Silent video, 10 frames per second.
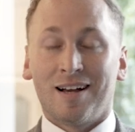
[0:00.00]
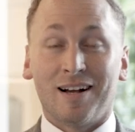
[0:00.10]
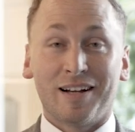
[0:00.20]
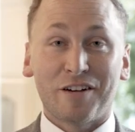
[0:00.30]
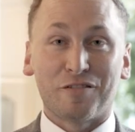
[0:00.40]

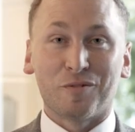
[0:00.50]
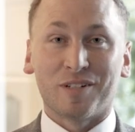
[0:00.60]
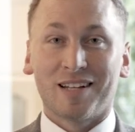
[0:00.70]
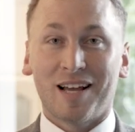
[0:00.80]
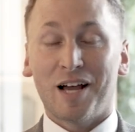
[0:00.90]
Hi
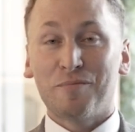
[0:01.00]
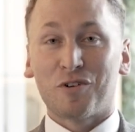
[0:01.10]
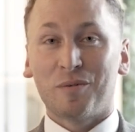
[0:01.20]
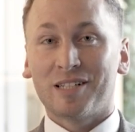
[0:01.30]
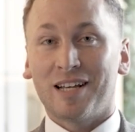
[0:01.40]
everyone, I'm
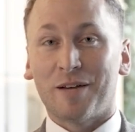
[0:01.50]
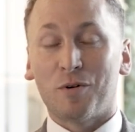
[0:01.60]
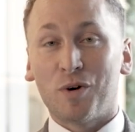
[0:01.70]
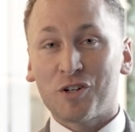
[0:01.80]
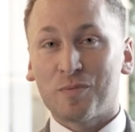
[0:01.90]
Robert, I'm
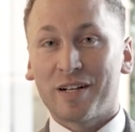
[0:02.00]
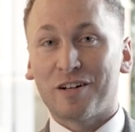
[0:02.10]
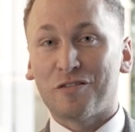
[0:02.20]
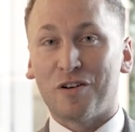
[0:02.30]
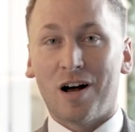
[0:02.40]
a
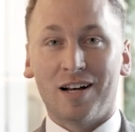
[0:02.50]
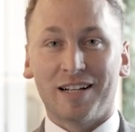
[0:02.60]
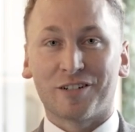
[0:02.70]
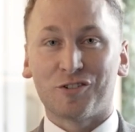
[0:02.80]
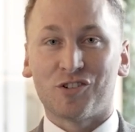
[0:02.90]
watchmaker for
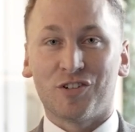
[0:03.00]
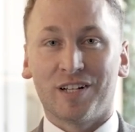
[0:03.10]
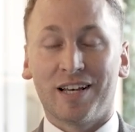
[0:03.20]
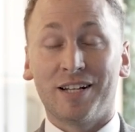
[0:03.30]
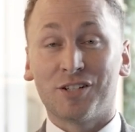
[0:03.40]
a.lange and
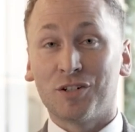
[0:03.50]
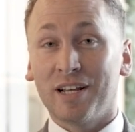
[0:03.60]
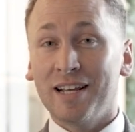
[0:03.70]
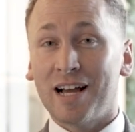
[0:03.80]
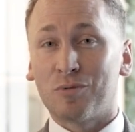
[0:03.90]
Söhne, and
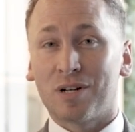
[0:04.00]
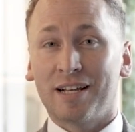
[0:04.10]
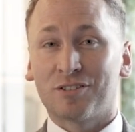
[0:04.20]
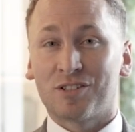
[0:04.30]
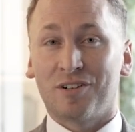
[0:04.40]
today I would
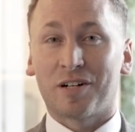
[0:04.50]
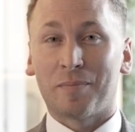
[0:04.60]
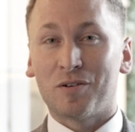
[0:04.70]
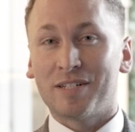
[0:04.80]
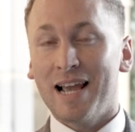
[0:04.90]
like to talk
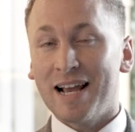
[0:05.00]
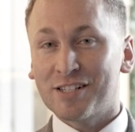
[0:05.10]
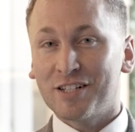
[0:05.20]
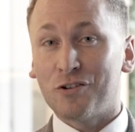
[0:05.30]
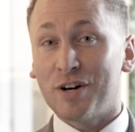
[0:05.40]
about the
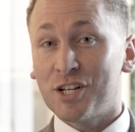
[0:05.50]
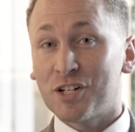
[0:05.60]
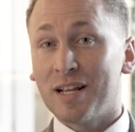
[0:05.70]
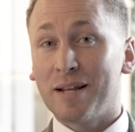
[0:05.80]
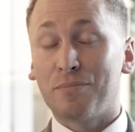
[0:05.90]

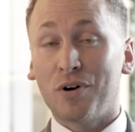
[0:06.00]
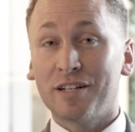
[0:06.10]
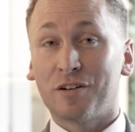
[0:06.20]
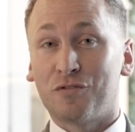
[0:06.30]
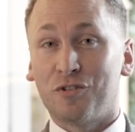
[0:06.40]
acceleration and
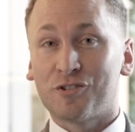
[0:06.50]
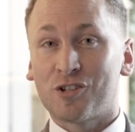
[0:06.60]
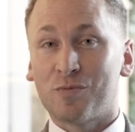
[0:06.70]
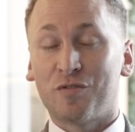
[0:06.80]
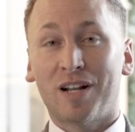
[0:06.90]
braking
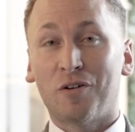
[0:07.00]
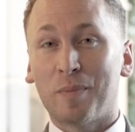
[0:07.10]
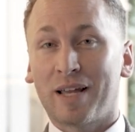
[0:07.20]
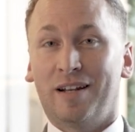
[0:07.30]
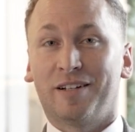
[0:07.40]
forces within our
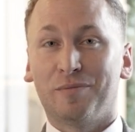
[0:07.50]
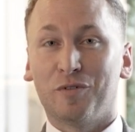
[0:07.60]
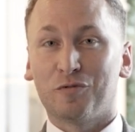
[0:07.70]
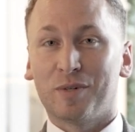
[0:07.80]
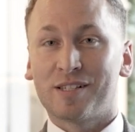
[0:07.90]
mechanical
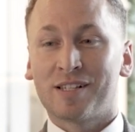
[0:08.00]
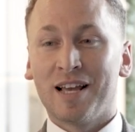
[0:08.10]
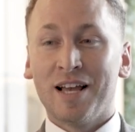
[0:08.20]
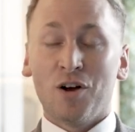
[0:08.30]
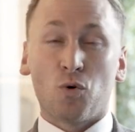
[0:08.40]
movements.
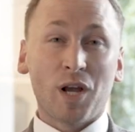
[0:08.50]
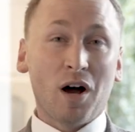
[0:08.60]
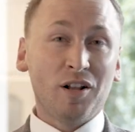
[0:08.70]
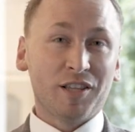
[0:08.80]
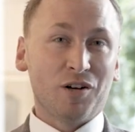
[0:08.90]
We
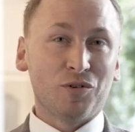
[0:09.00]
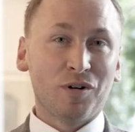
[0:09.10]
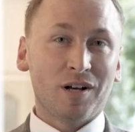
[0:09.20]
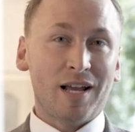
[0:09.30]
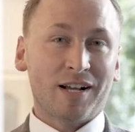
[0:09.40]
all
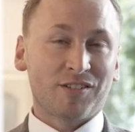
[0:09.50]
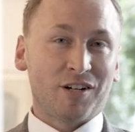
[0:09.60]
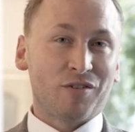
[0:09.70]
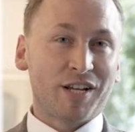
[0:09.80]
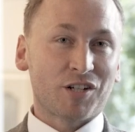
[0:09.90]
know
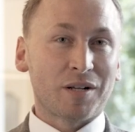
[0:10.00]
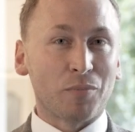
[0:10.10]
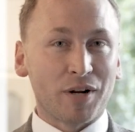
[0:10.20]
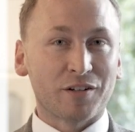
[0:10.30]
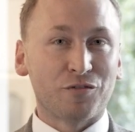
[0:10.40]
acceleration
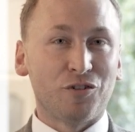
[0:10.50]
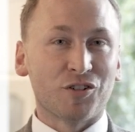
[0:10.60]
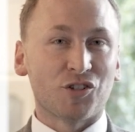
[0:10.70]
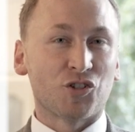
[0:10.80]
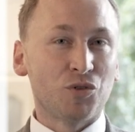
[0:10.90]
and braking
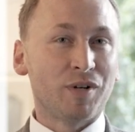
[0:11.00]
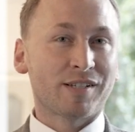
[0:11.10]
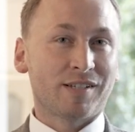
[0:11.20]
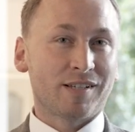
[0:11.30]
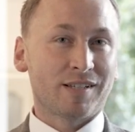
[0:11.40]
forces do
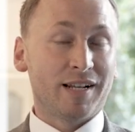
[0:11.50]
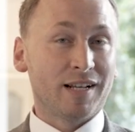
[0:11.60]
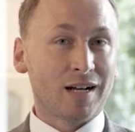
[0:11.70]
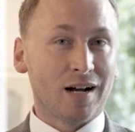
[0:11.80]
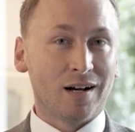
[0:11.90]
exist in
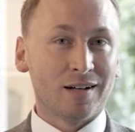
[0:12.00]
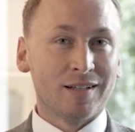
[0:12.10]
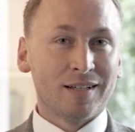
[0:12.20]
a car.